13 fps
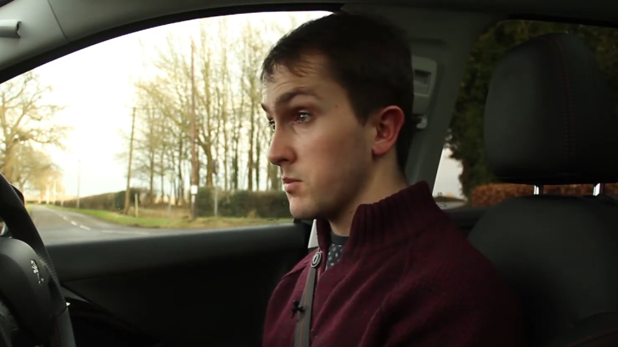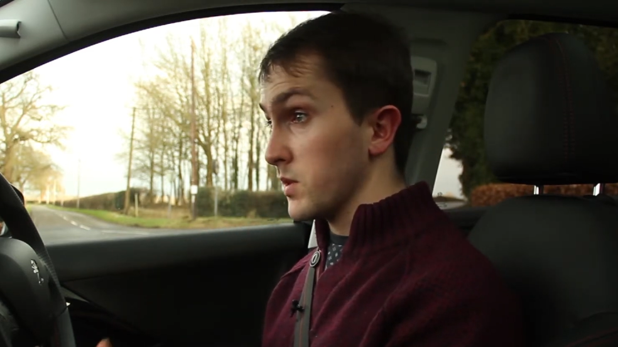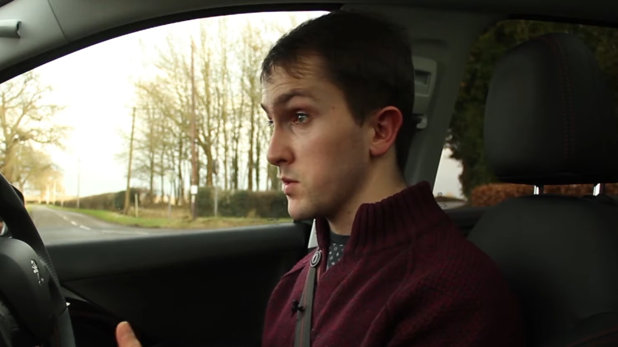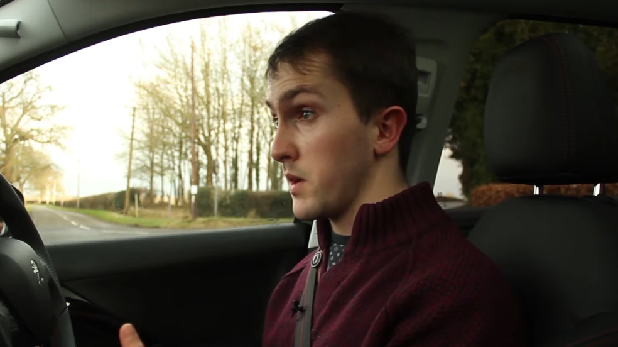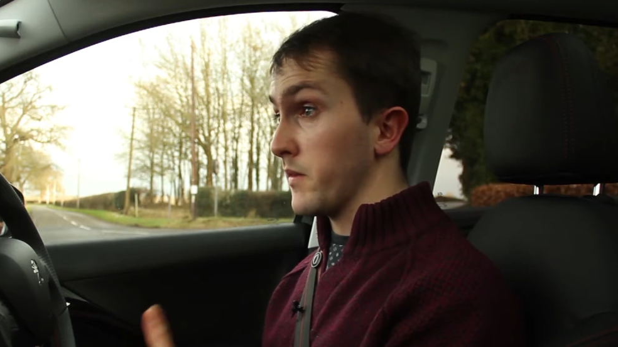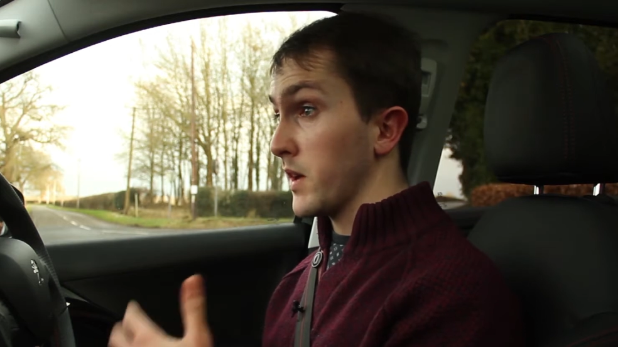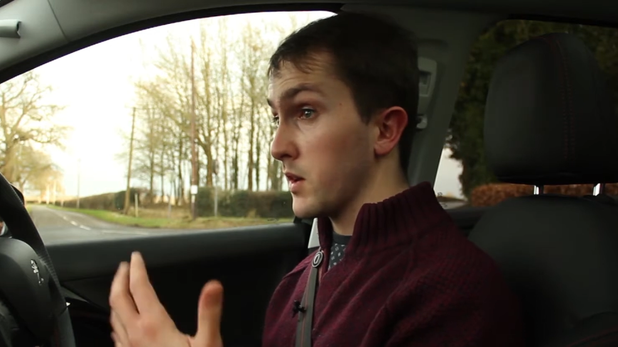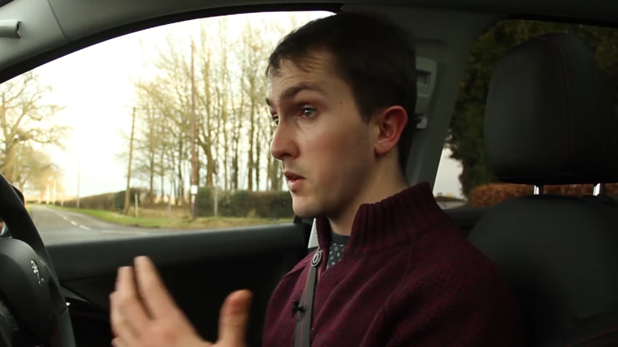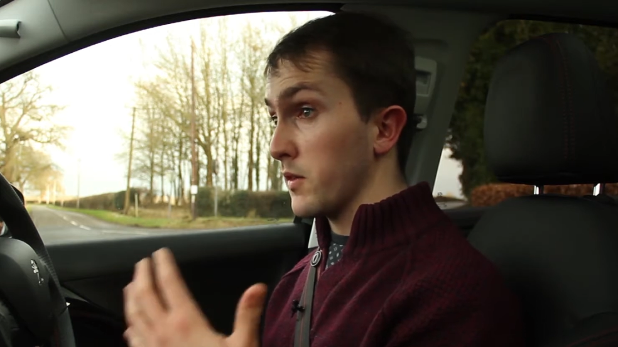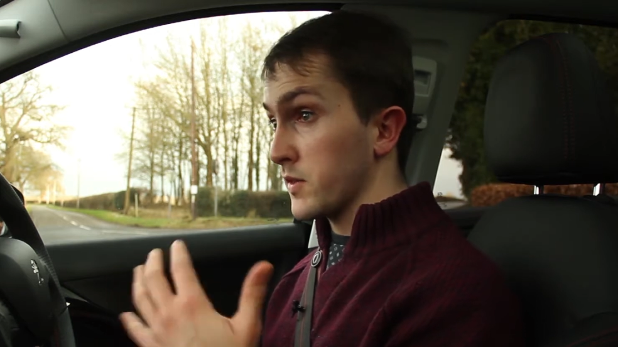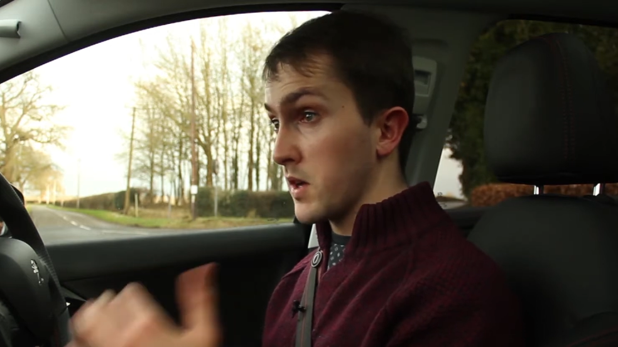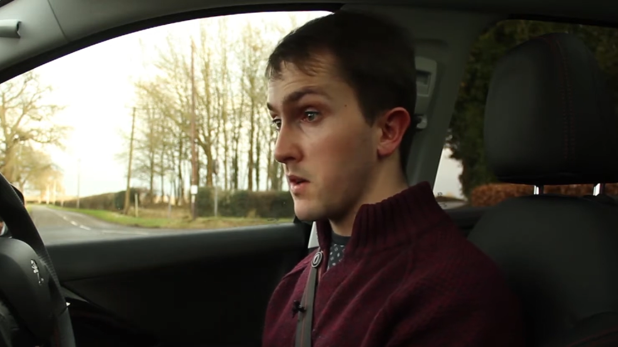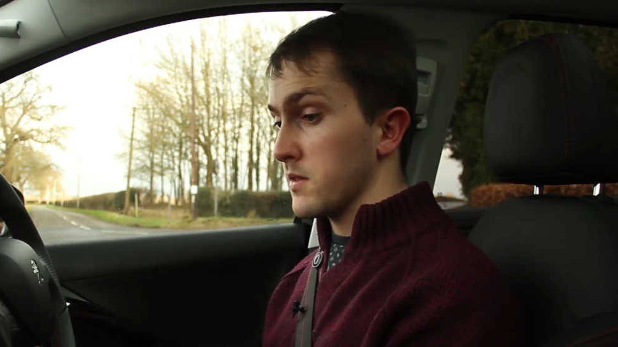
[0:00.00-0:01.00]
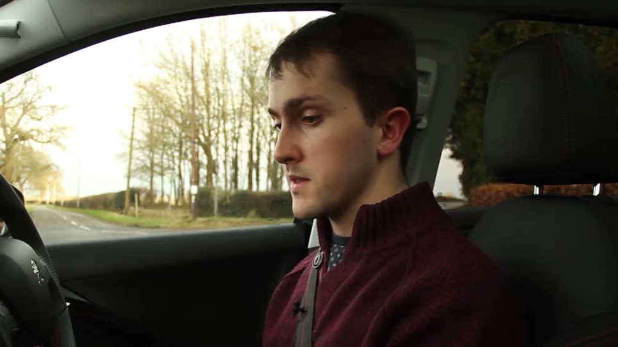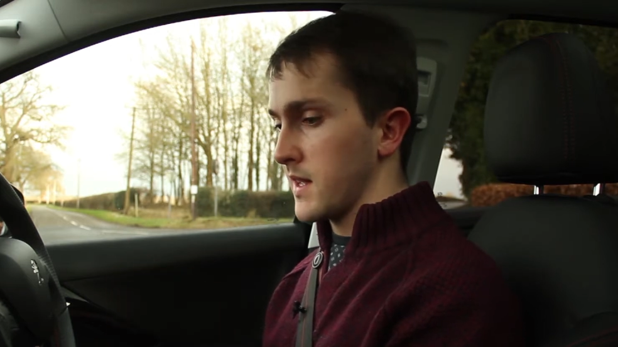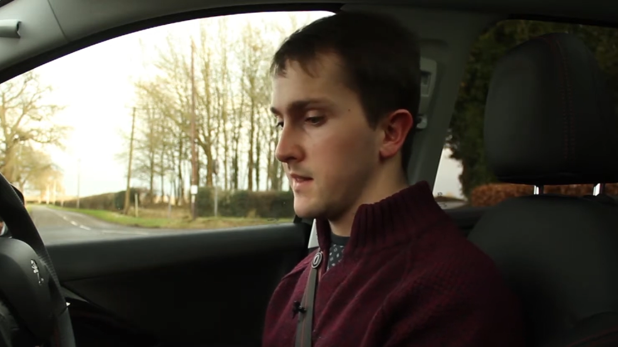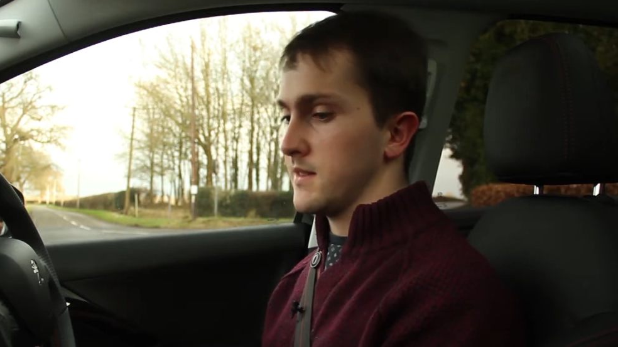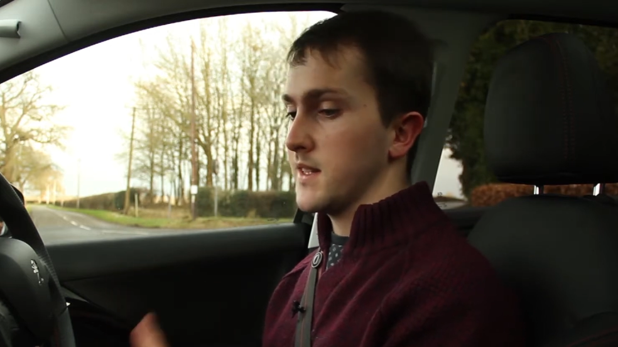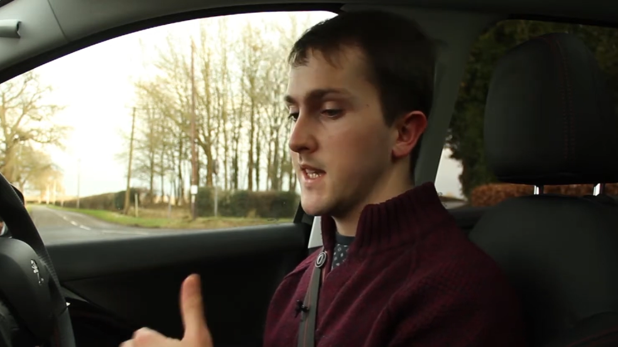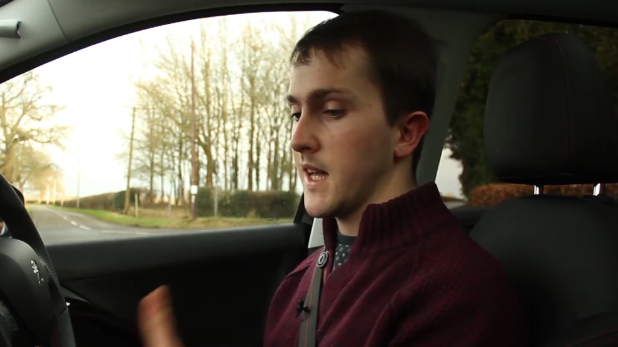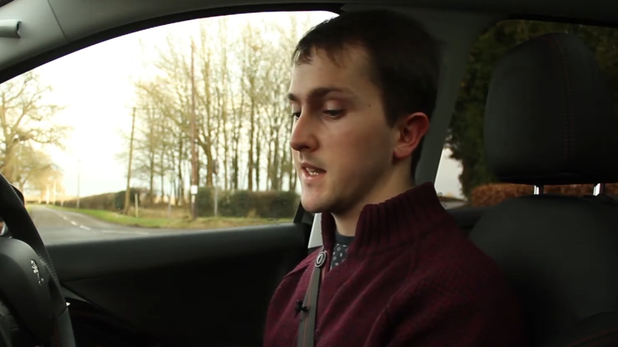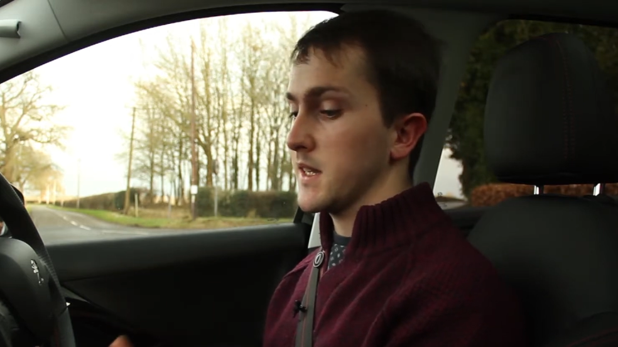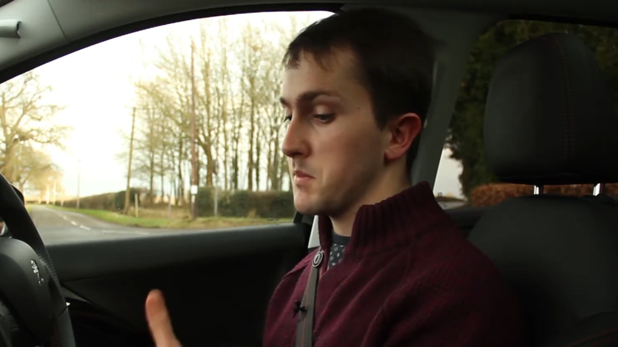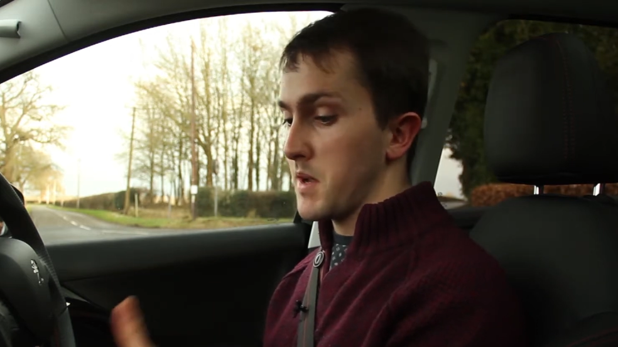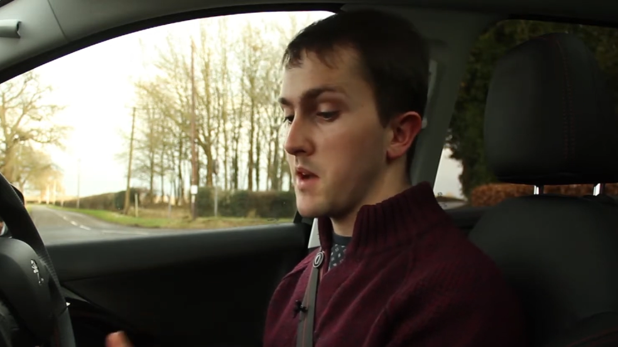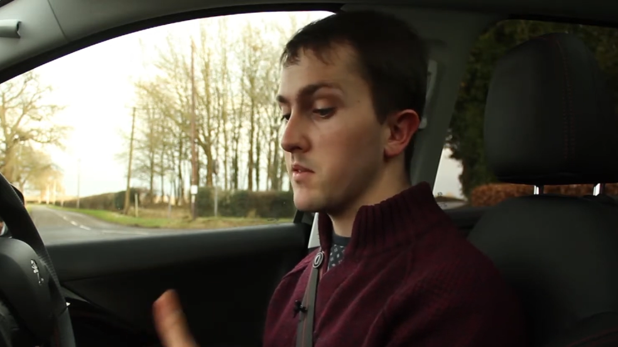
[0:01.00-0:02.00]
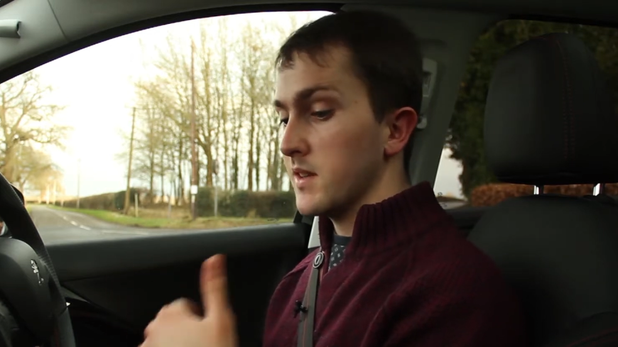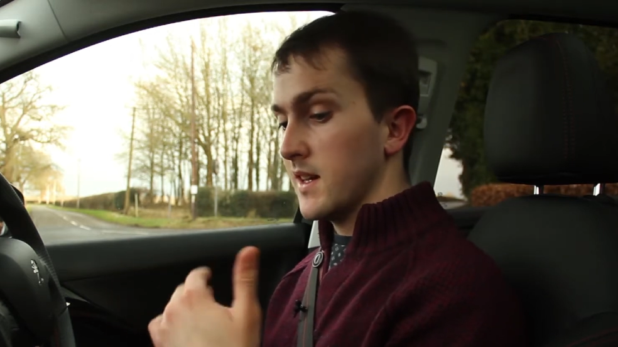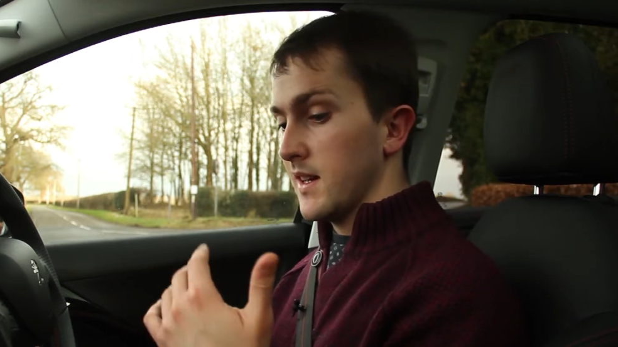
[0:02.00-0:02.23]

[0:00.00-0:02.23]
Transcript: we're driving a lot of cars, and to get them out